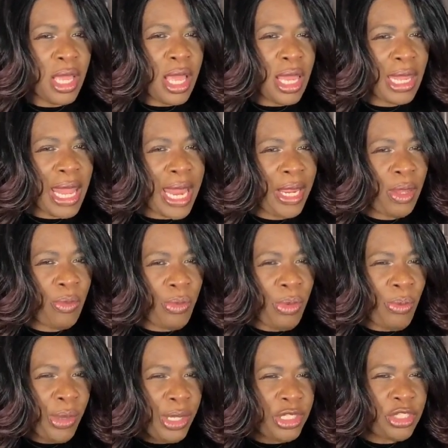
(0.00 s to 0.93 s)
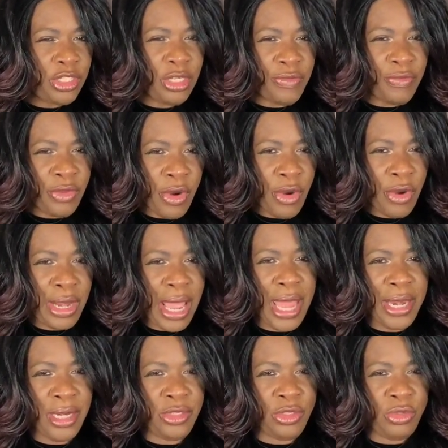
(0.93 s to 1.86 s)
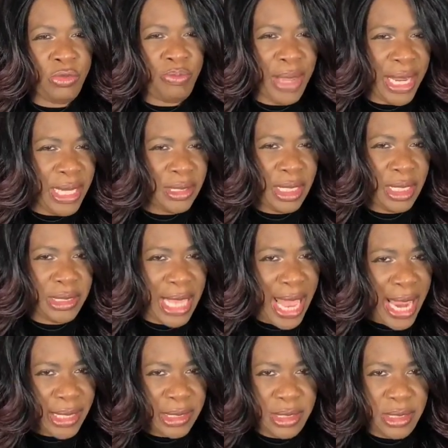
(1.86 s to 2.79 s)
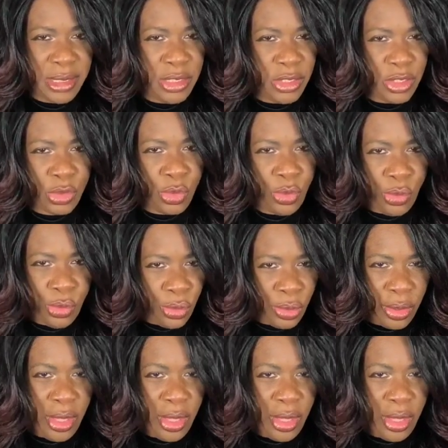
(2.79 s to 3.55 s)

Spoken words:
Like, we really should have learned how to do basic taxes in school.